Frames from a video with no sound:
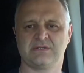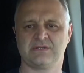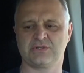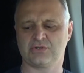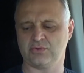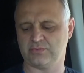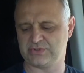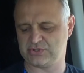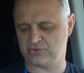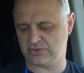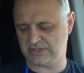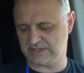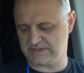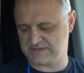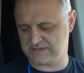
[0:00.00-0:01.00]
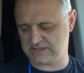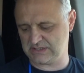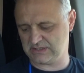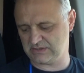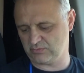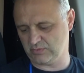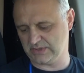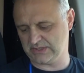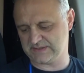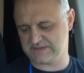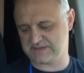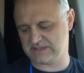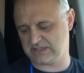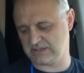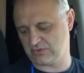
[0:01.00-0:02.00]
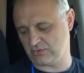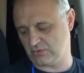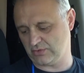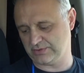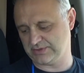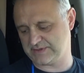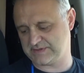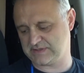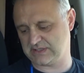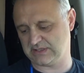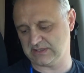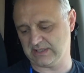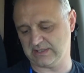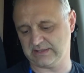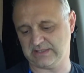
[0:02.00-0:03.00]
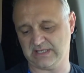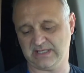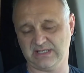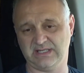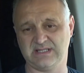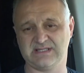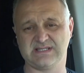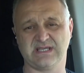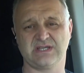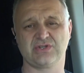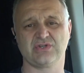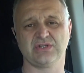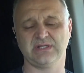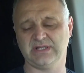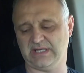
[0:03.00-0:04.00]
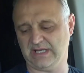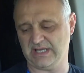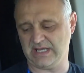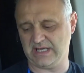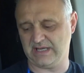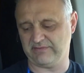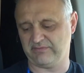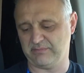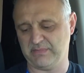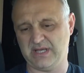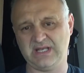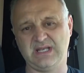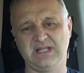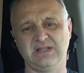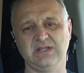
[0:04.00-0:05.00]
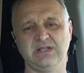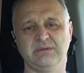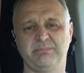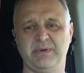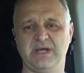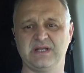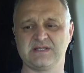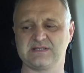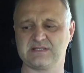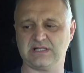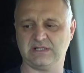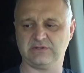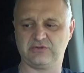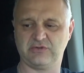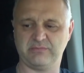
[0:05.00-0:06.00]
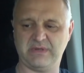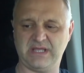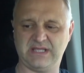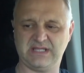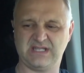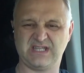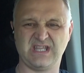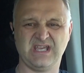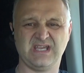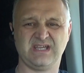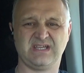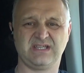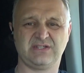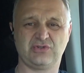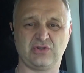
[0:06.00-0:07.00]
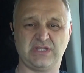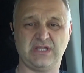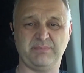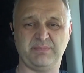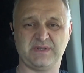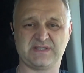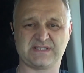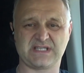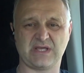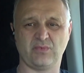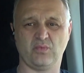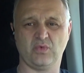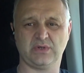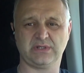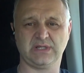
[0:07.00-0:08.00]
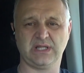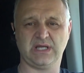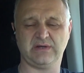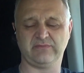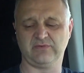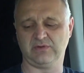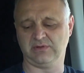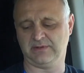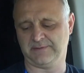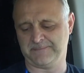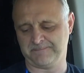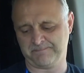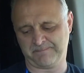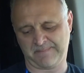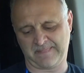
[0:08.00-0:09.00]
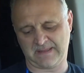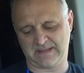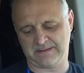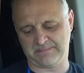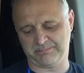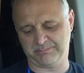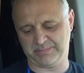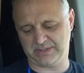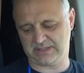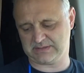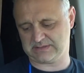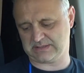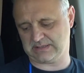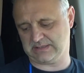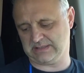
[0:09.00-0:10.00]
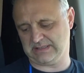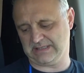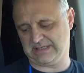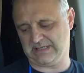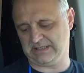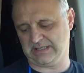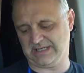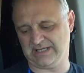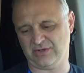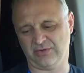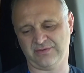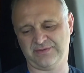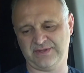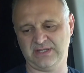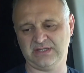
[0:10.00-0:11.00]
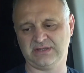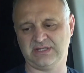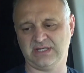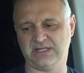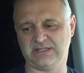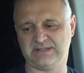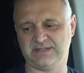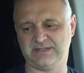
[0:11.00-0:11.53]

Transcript: So as you can see it, when it's sitting on the seat like that, it's actually, I have made a little pedestal to make it, to keep it somewhat level, but I don't think that